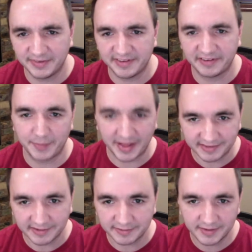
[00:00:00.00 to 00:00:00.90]
is
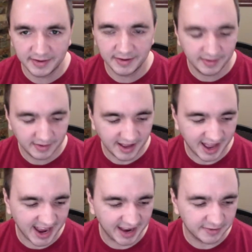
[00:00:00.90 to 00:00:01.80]
expensive,
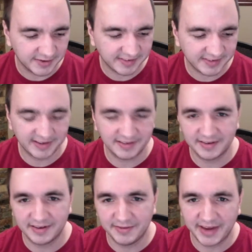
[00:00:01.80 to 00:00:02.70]
and
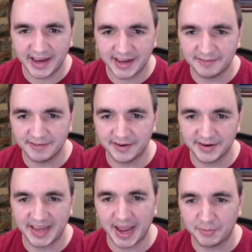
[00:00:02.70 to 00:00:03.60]
you can't get a really
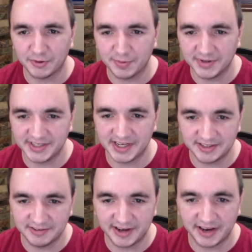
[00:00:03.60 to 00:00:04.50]
good capital
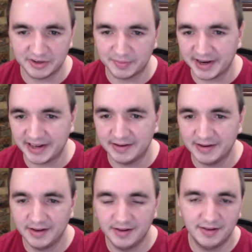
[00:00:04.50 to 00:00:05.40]
appreciation rate on your money.
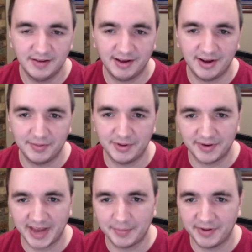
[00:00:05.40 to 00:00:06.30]

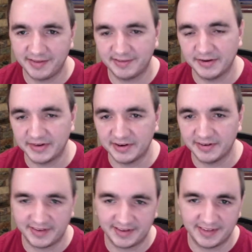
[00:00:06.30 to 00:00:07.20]
Cap rates around here are
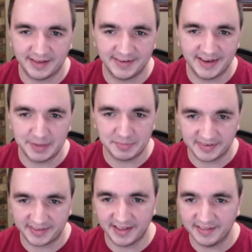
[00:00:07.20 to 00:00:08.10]
6, 7,
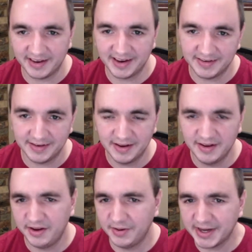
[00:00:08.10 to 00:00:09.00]
8%, and
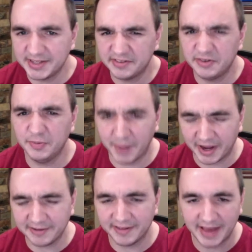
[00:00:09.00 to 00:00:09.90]
I can just do
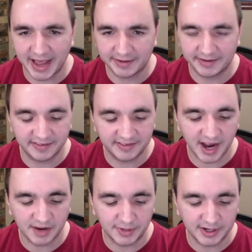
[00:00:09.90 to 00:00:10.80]
better than that in the
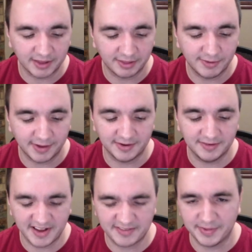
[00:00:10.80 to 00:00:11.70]
stock market and through other
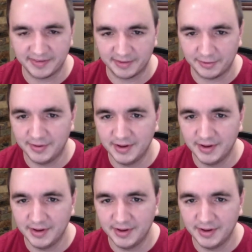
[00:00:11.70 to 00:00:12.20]
investments. So